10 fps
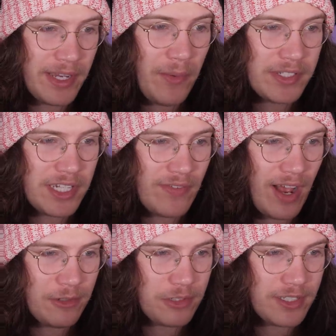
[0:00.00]
We always give
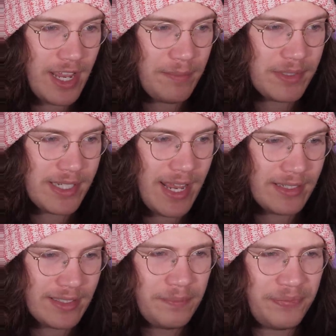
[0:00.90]

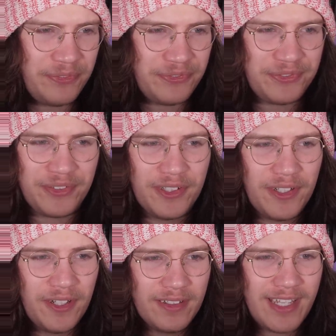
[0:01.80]
110%.
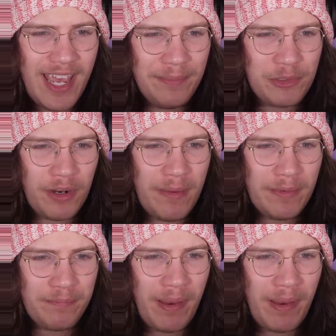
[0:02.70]
Keep dreaming,